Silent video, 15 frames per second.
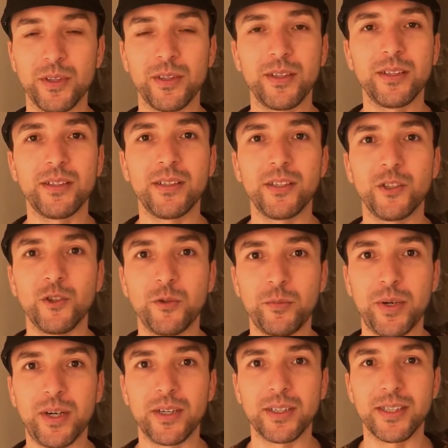This is your
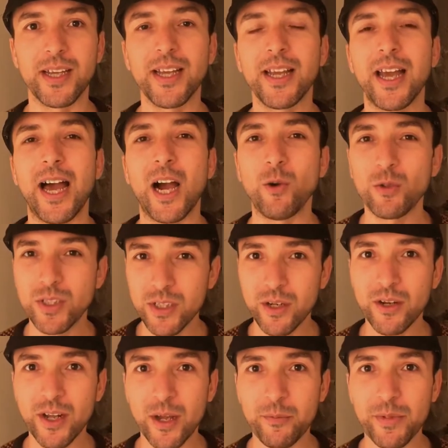part. How is it
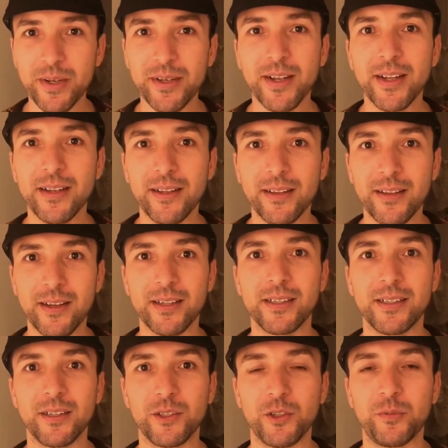going to happen? That is
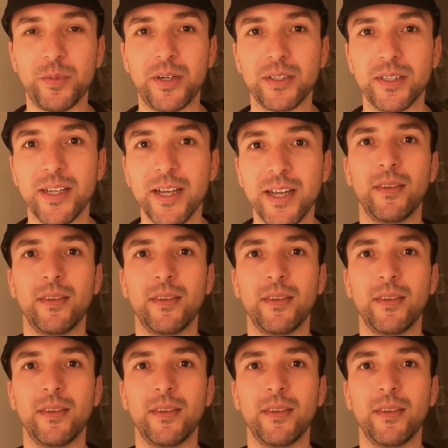not your part.